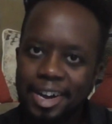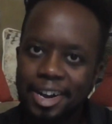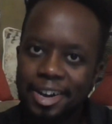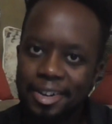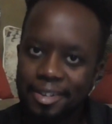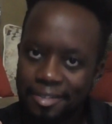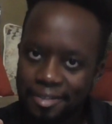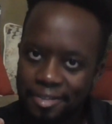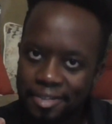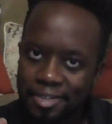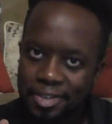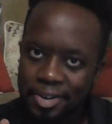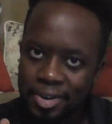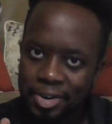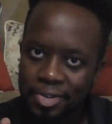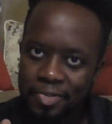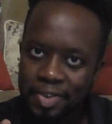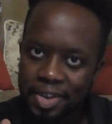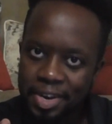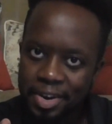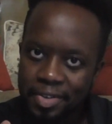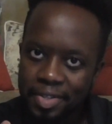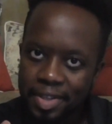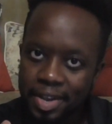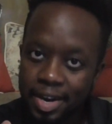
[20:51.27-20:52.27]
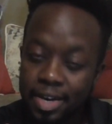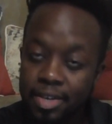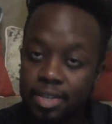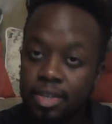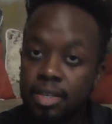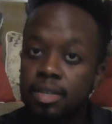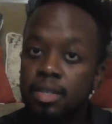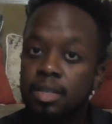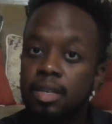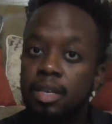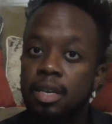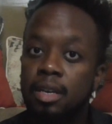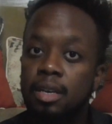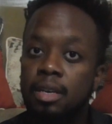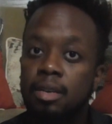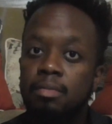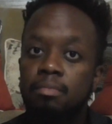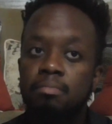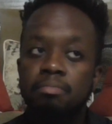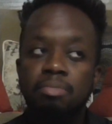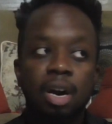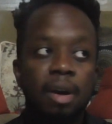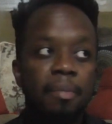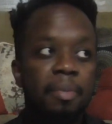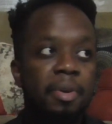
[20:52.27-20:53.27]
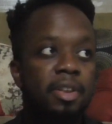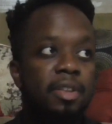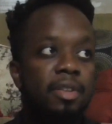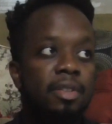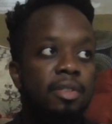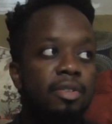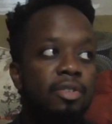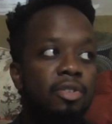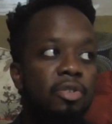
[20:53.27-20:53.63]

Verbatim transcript: a third video that I just did probably